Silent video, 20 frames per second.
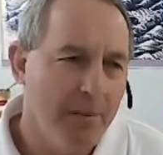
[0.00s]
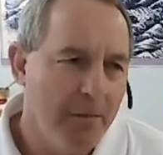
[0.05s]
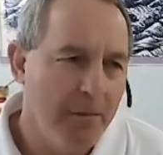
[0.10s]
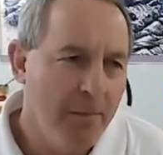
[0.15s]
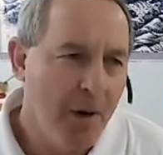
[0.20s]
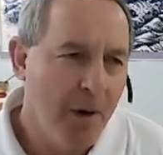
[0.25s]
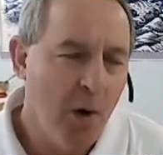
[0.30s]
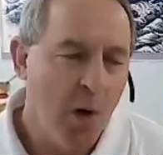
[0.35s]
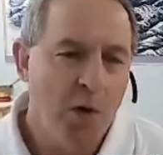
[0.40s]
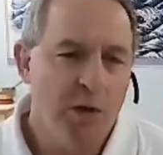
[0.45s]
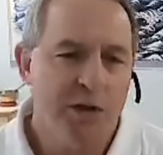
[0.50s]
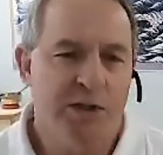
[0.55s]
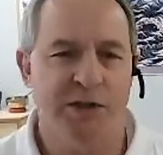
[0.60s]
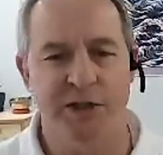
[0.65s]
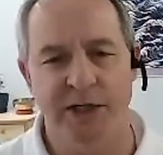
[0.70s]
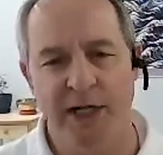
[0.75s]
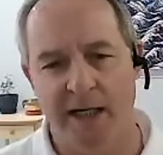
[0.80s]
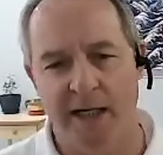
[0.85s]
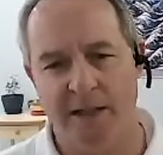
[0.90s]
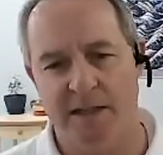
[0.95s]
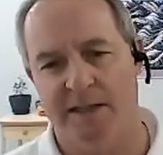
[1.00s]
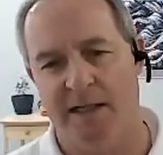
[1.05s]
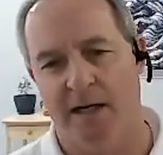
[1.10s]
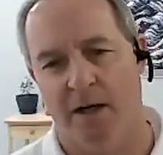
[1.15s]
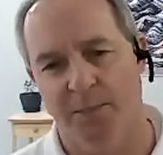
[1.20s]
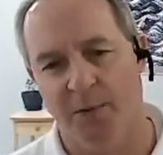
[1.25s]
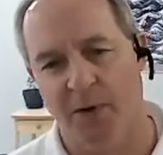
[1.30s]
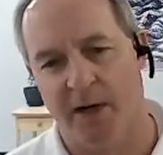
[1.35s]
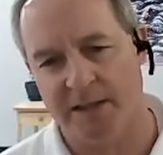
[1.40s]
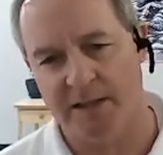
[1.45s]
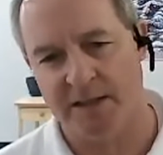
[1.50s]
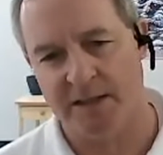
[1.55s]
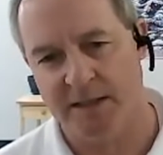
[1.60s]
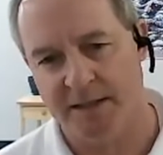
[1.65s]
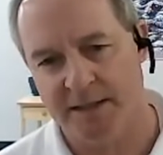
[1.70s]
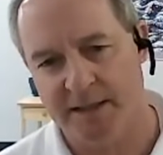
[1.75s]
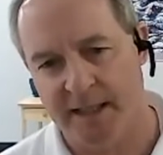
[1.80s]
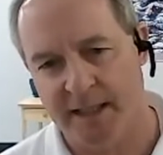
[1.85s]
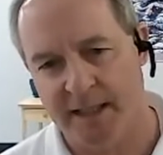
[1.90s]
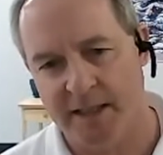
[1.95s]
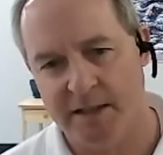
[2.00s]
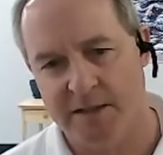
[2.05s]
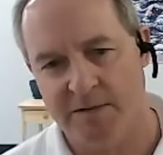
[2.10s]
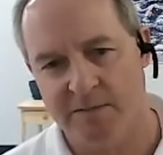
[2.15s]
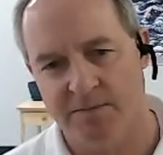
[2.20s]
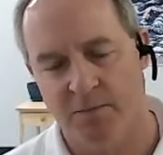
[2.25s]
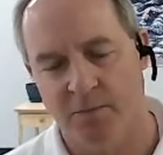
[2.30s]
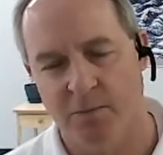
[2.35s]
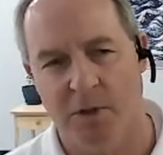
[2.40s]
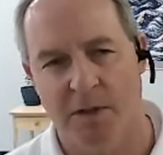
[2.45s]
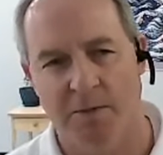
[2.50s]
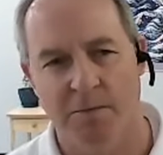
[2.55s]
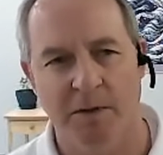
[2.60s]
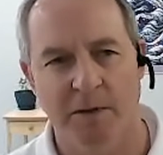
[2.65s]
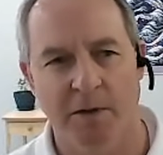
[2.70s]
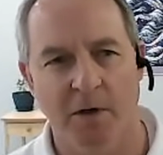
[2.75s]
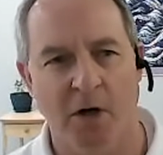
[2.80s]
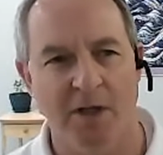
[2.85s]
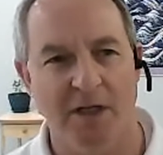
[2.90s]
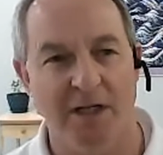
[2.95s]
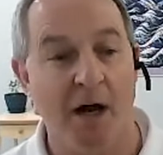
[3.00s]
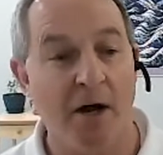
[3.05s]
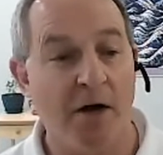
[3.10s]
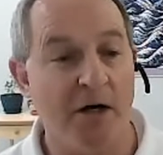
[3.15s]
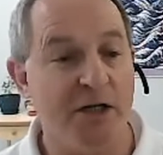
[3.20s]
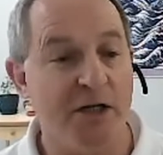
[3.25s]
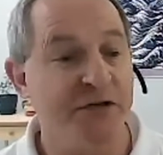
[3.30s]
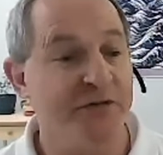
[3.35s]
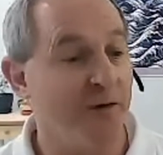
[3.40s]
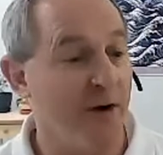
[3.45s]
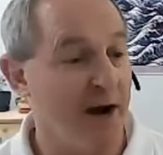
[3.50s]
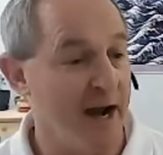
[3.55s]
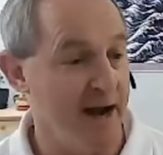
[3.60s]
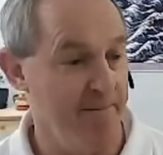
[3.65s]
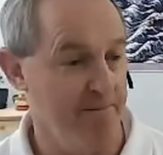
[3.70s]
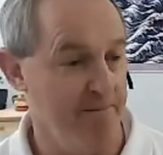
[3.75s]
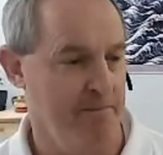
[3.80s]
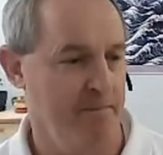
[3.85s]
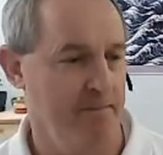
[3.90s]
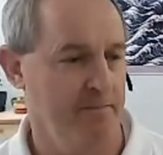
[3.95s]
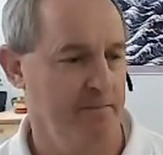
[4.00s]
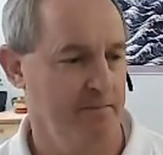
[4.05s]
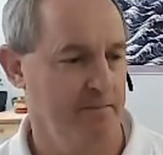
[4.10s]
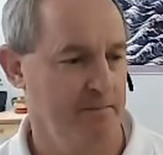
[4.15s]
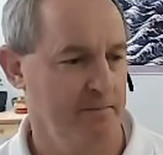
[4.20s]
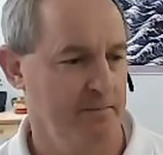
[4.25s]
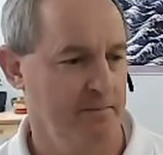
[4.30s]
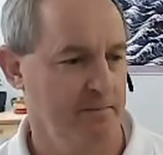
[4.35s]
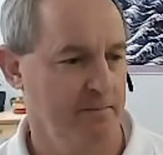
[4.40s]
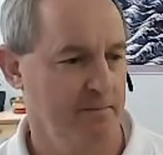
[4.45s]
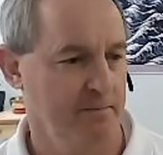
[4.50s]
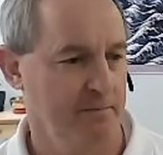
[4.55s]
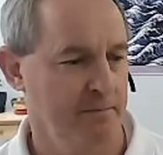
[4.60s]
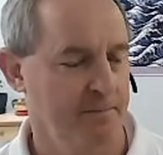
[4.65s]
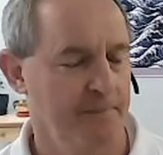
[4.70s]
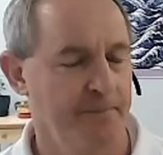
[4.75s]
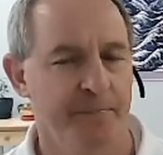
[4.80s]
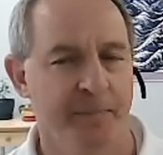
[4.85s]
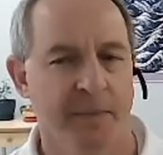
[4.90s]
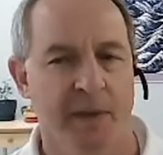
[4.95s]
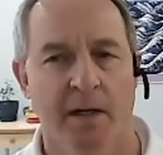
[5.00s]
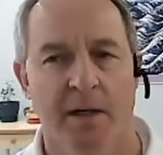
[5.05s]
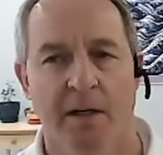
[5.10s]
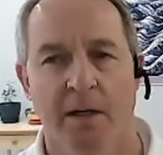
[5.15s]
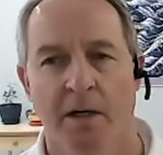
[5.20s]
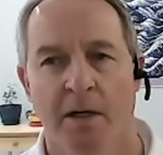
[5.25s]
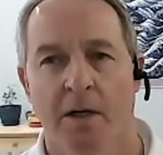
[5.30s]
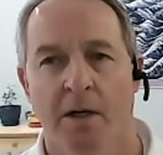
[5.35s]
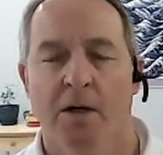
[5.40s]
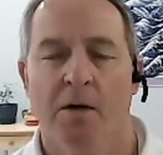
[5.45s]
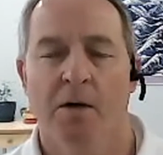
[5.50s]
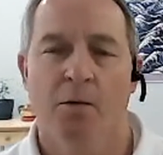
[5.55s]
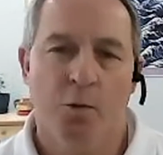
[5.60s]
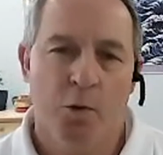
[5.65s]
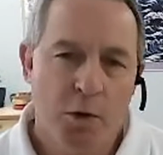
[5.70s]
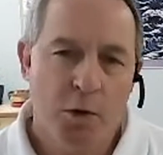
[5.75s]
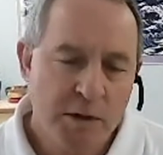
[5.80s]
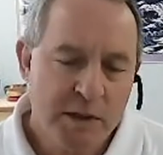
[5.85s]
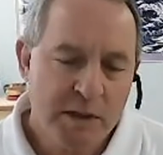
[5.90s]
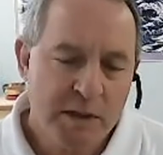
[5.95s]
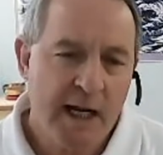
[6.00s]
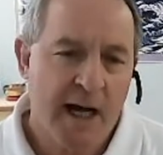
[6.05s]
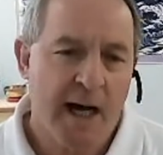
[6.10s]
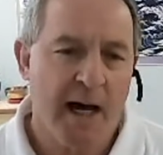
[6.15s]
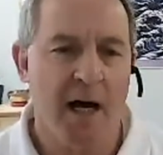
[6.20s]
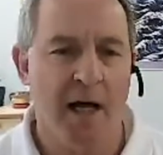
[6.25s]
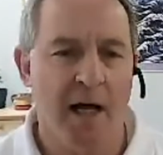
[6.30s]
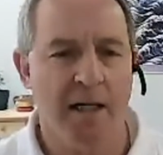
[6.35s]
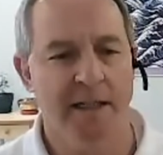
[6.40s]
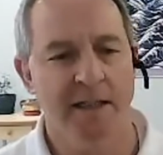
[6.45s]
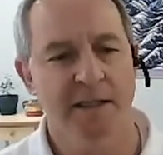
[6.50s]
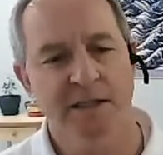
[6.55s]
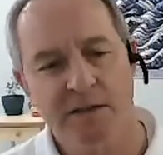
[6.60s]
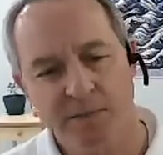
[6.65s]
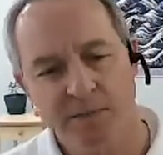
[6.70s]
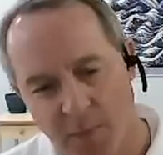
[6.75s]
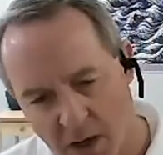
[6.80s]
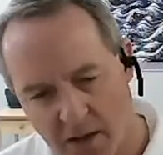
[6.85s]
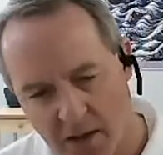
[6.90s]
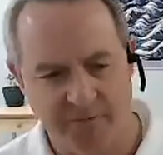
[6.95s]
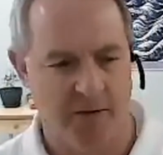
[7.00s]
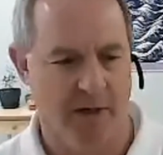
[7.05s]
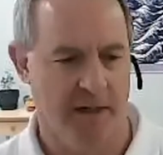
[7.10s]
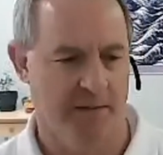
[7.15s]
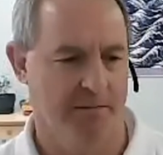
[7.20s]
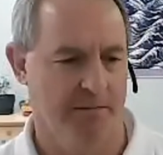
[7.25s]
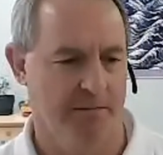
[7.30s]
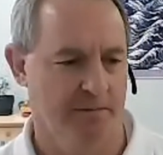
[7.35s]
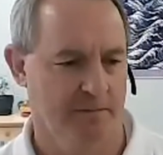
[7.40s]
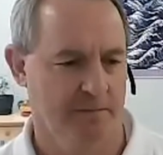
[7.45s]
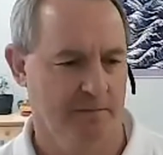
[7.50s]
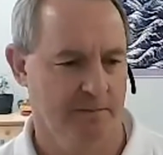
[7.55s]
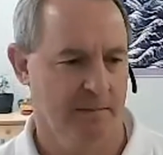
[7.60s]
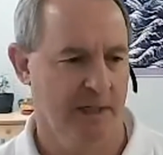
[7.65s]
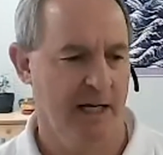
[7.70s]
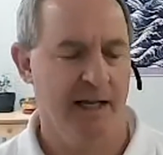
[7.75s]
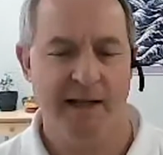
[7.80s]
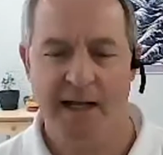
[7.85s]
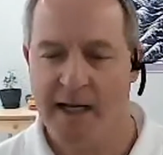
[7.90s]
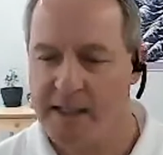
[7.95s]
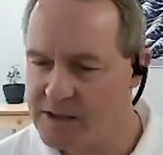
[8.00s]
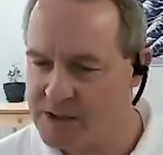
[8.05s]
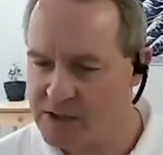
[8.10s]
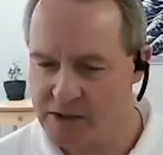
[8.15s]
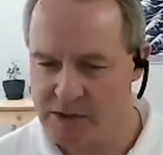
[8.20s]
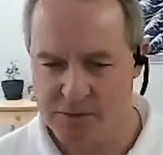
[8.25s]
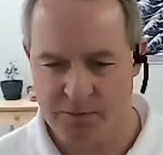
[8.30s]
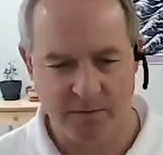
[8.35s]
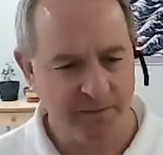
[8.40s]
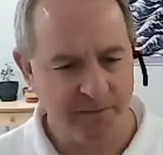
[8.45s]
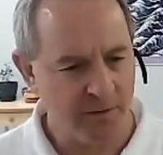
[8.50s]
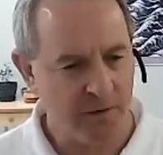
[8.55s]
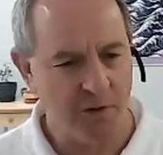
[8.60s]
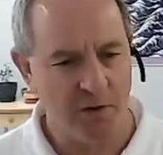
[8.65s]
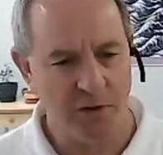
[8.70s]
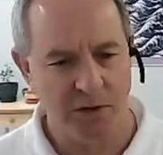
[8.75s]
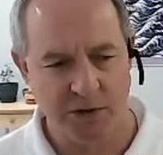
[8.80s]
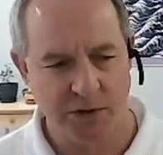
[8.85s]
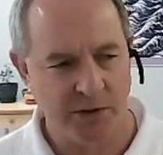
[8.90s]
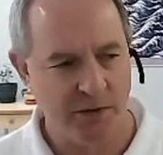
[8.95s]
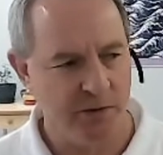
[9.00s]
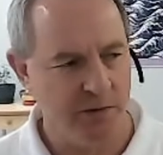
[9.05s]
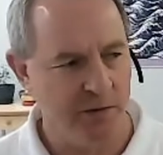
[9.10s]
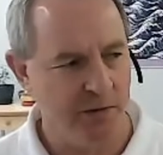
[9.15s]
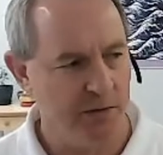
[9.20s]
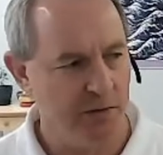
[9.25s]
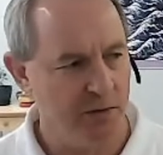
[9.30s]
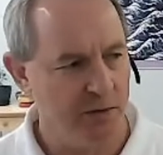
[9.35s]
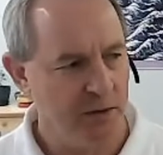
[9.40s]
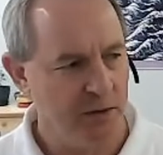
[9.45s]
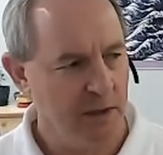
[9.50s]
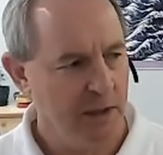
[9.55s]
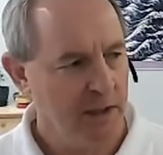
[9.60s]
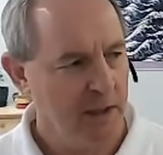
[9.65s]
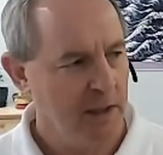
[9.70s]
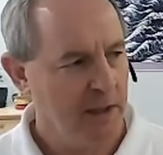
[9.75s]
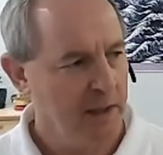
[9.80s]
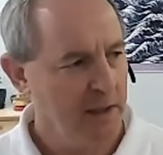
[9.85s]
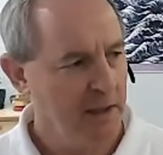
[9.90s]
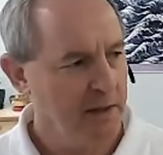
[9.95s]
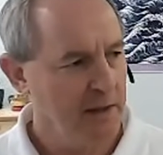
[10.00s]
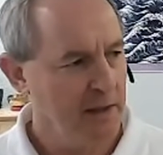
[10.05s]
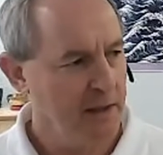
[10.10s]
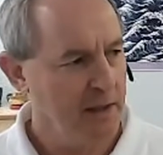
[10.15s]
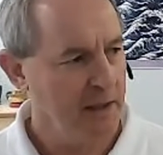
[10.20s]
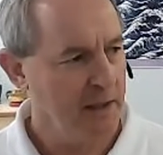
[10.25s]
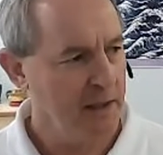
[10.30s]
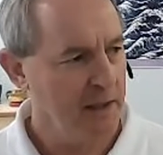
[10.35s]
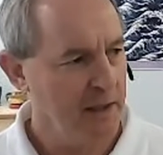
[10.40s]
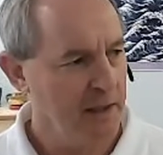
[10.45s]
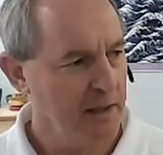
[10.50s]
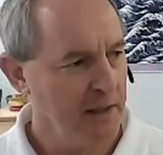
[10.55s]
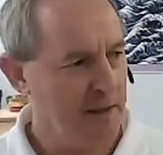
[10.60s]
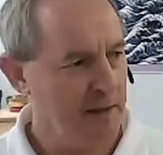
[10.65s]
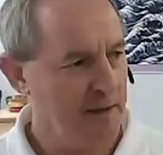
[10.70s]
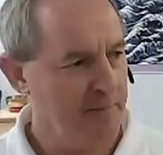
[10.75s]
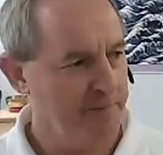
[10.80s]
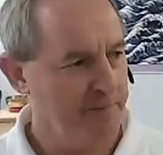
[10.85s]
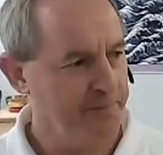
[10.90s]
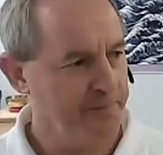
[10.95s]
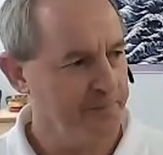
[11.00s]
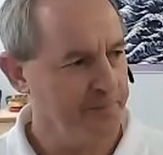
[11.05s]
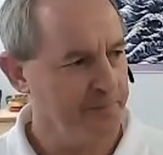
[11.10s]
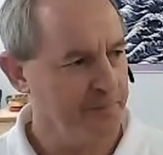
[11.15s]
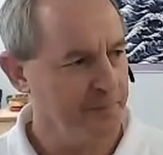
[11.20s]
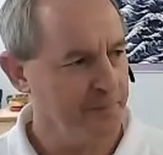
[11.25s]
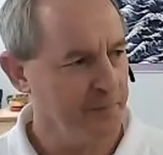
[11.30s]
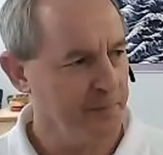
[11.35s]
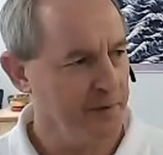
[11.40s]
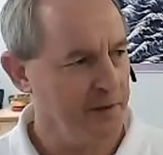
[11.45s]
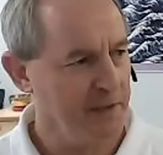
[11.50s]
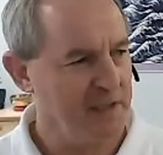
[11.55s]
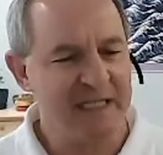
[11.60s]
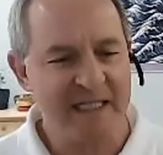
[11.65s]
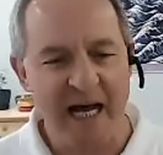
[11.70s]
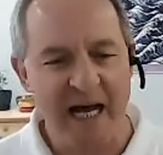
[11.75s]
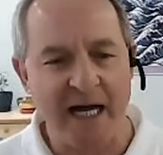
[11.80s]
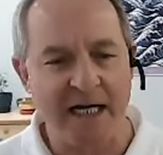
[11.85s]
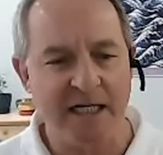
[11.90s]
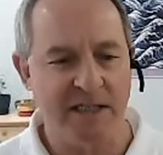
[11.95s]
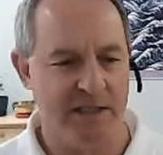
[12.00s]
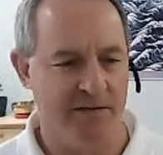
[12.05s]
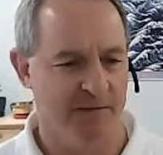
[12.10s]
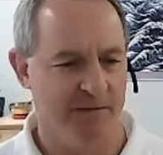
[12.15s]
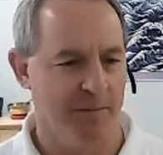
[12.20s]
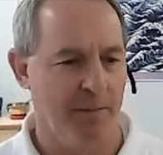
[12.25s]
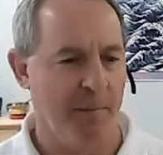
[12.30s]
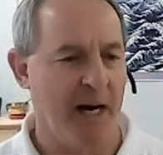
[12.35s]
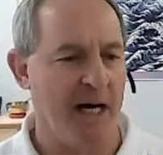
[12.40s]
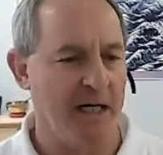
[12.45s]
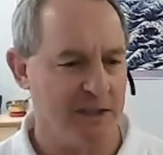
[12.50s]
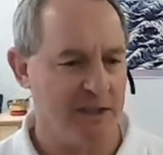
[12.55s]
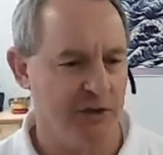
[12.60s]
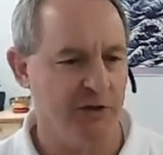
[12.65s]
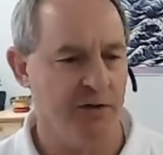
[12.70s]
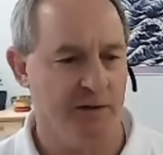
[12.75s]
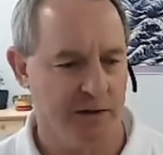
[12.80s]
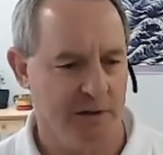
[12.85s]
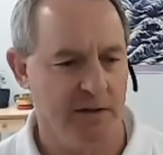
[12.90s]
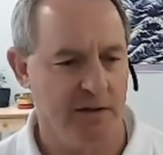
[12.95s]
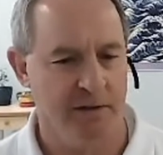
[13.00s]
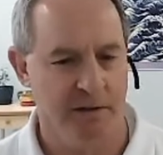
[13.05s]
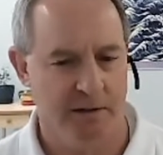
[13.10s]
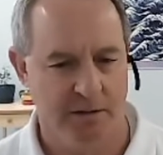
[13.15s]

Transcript: most Qigong style practice today is what we call large frame. Mm-hmm. Wu style is small frame. And that just refers to the size of the postures.